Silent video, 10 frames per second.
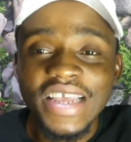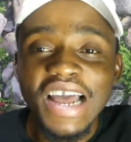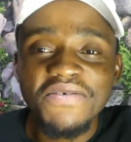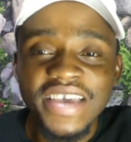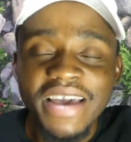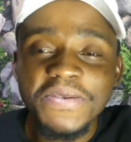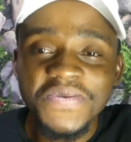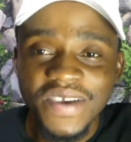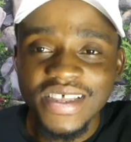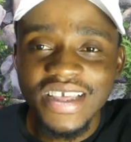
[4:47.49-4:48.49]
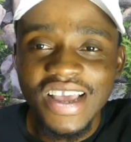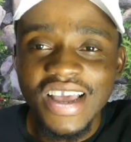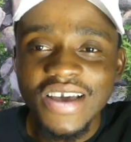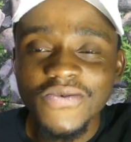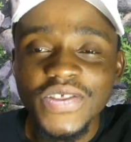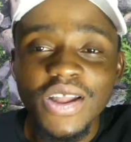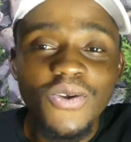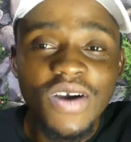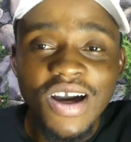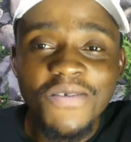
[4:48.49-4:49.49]
They have kept faith with a
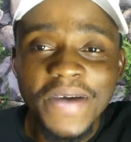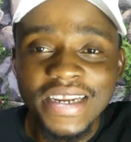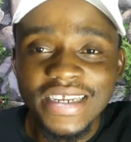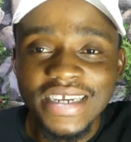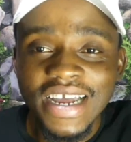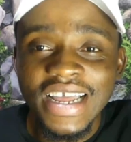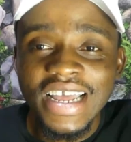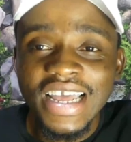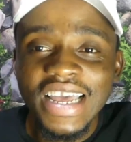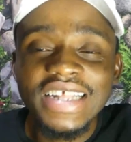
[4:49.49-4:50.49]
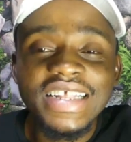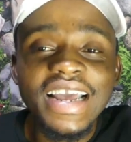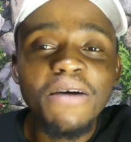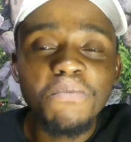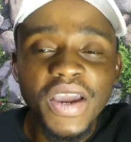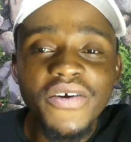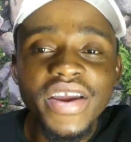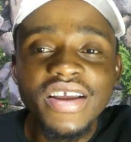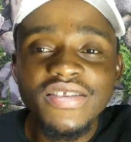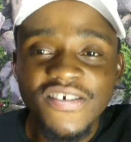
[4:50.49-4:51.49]
local manager and they are
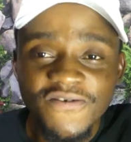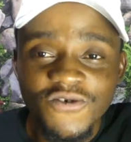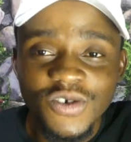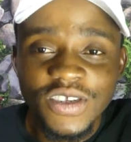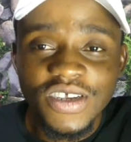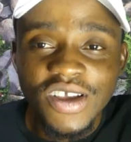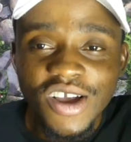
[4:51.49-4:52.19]
bearing the fruits.